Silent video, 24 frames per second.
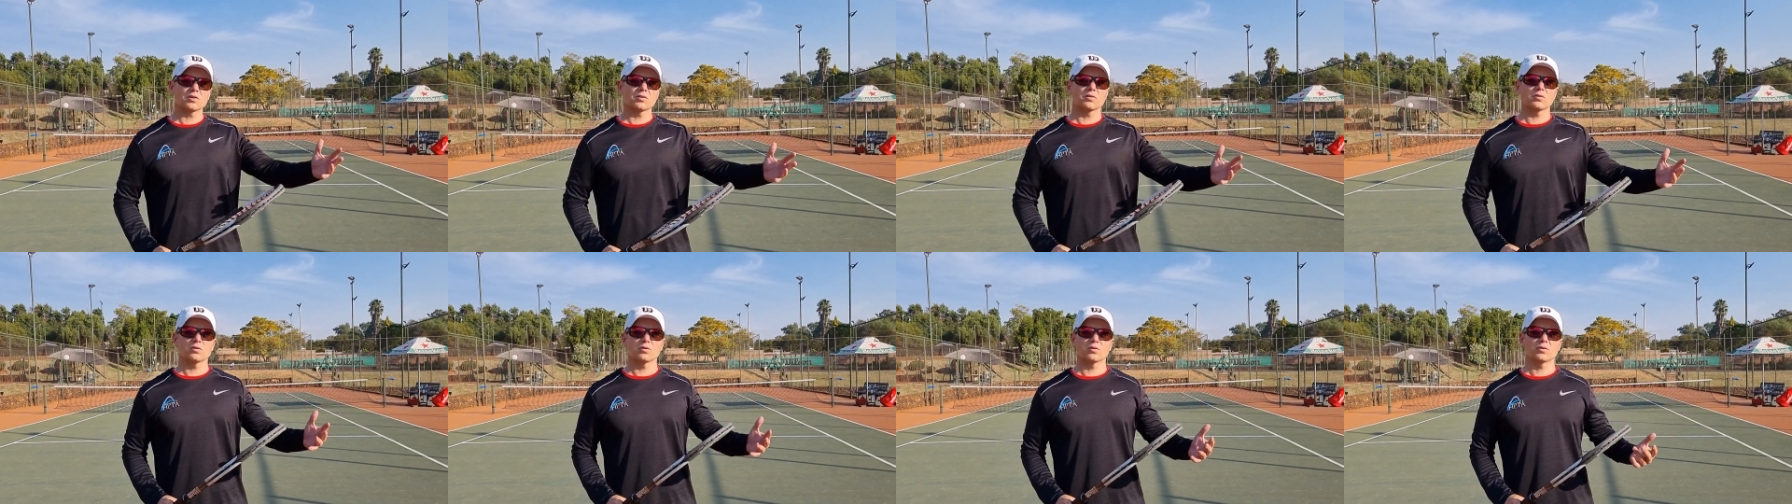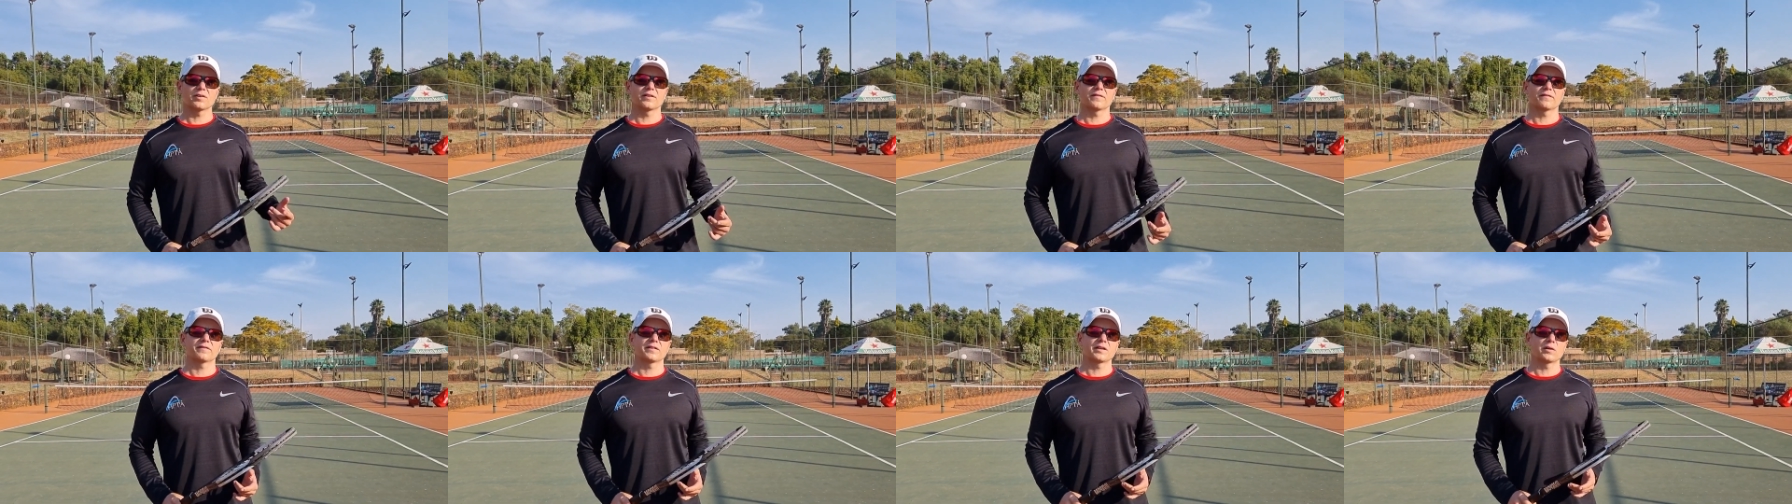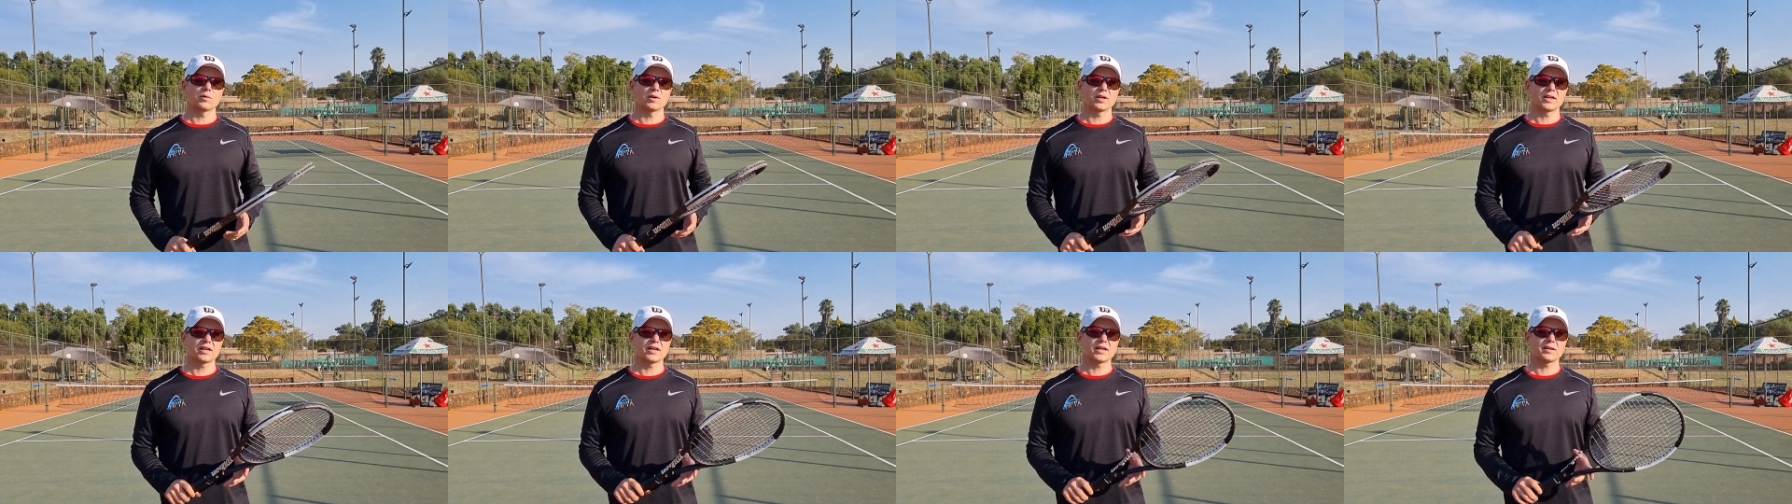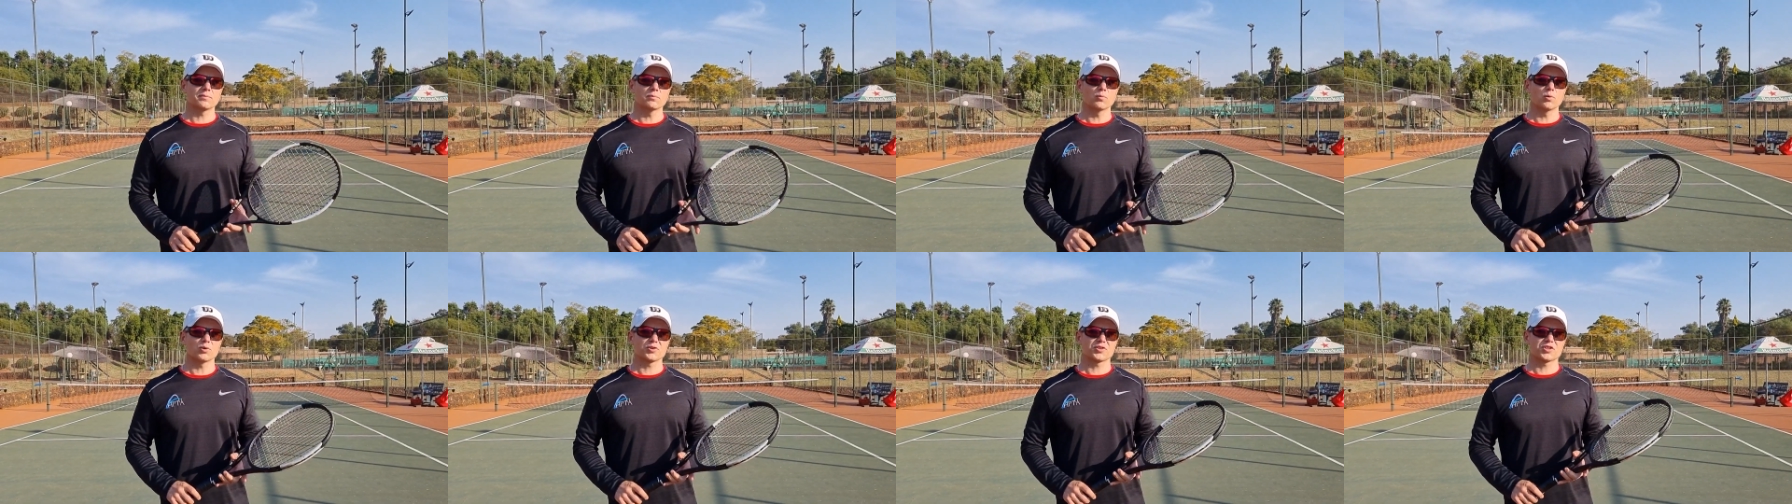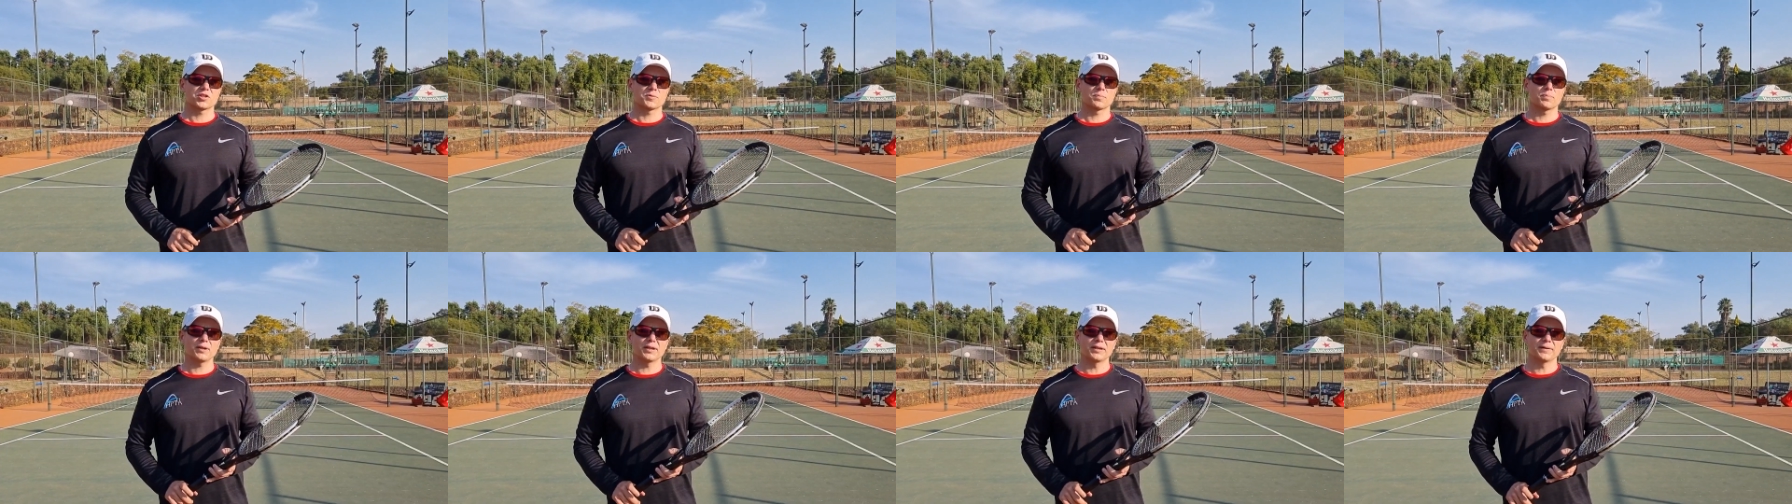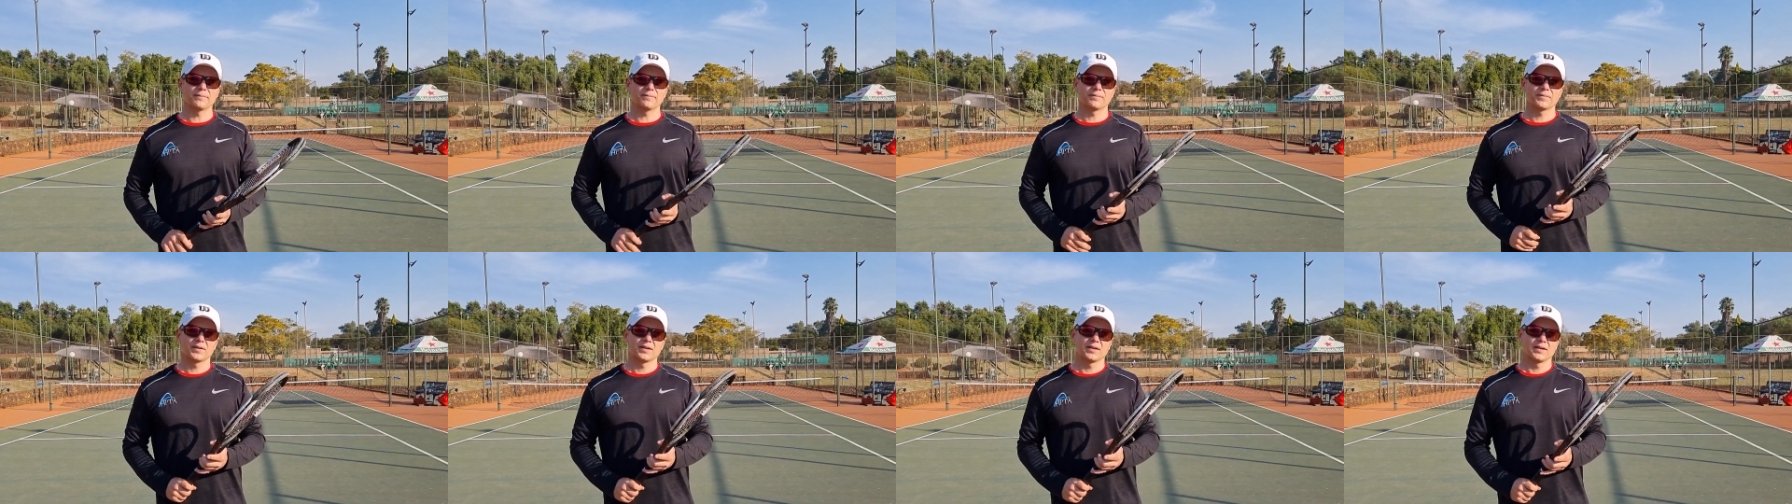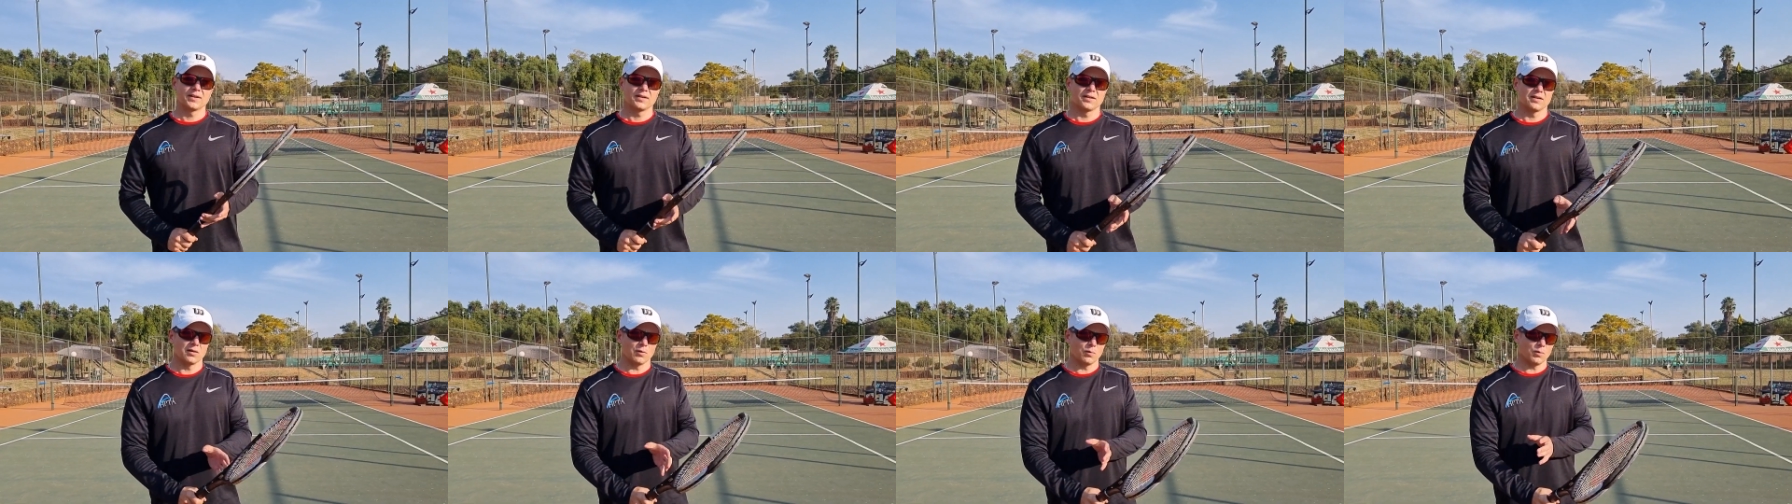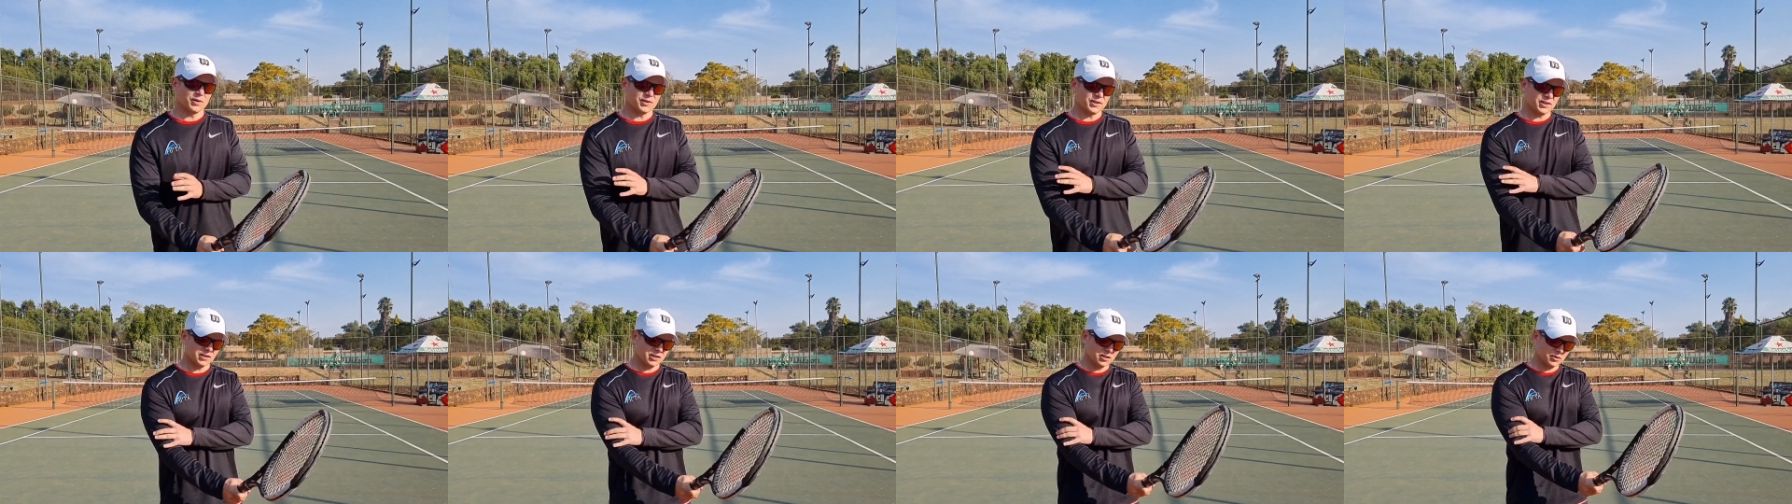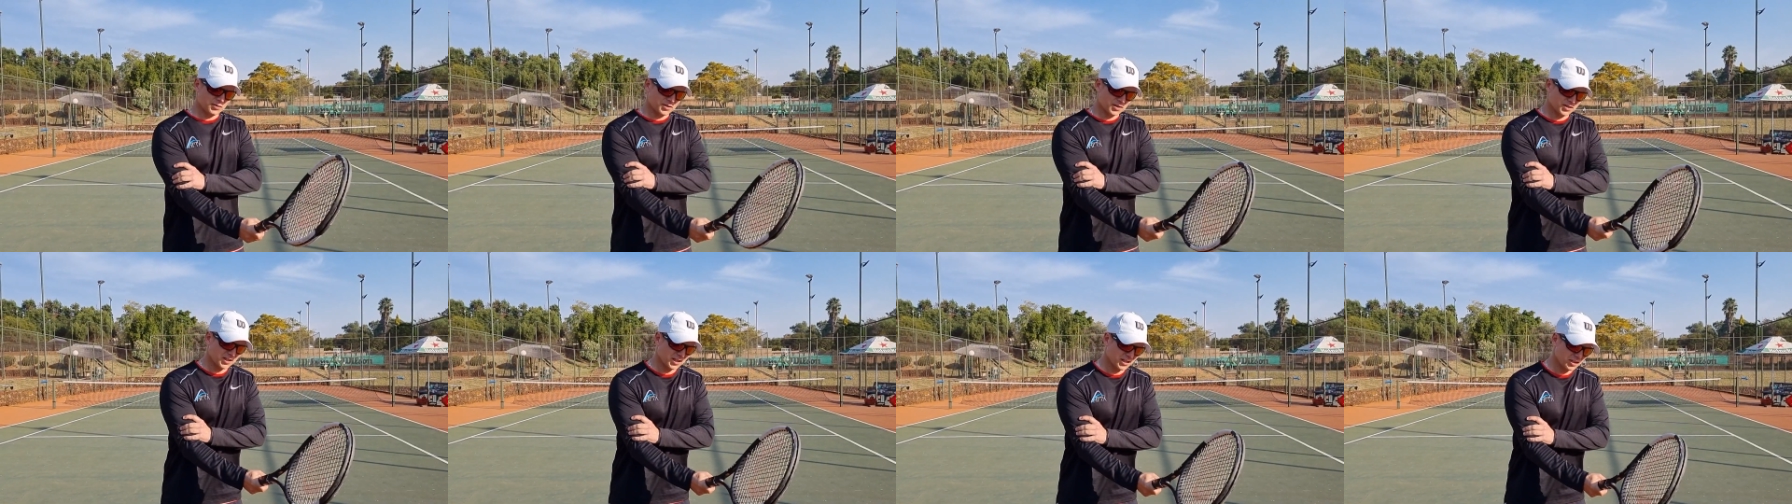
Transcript: or if they want to get more spin, what they do is they